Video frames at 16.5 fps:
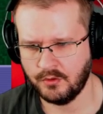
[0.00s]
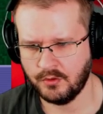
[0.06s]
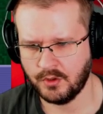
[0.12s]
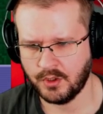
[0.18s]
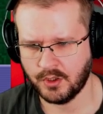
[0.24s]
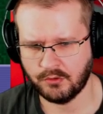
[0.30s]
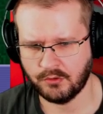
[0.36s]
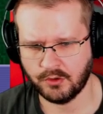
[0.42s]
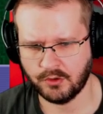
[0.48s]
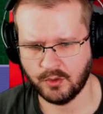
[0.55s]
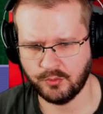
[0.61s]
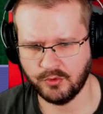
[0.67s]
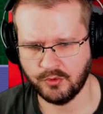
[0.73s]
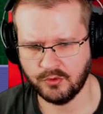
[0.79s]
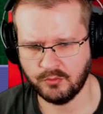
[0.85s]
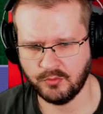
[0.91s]
And a regular
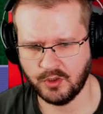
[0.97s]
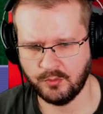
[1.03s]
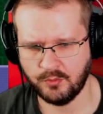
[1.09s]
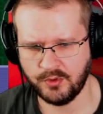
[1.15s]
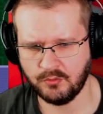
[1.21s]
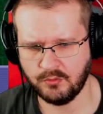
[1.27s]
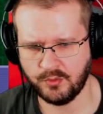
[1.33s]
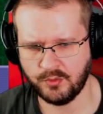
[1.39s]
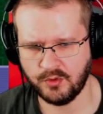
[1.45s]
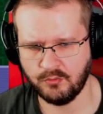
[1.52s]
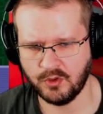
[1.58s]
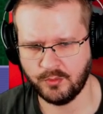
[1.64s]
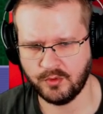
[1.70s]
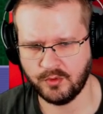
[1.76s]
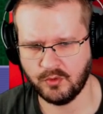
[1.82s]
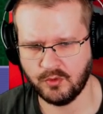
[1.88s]
put, maybe.
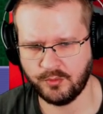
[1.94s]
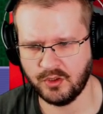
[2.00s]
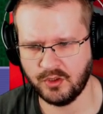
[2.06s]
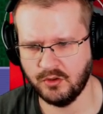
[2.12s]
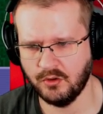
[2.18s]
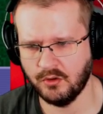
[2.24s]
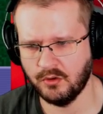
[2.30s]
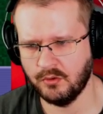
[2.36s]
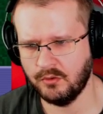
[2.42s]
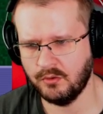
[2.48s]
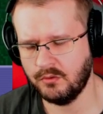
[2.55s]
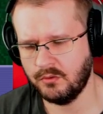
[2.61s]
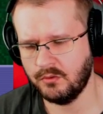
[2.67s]
No!